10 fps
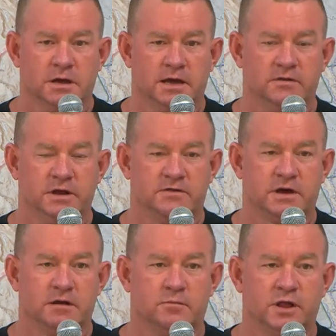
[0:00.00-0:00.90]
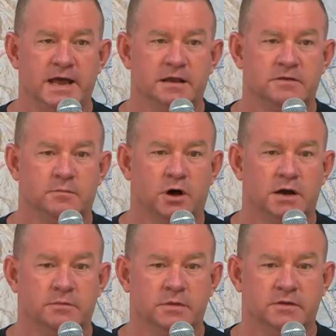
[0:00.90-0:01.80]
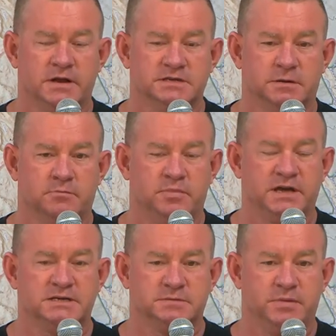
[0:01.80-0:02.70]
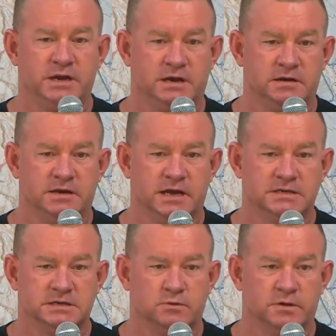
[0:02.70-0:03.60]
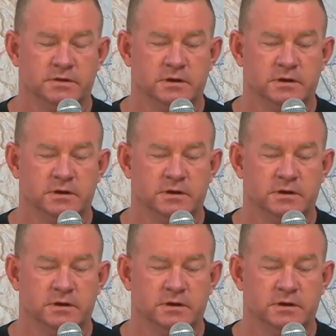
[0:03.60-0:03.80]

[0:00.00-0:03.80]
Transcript: And then it's got a blade at the bottom that is a big spinning disc with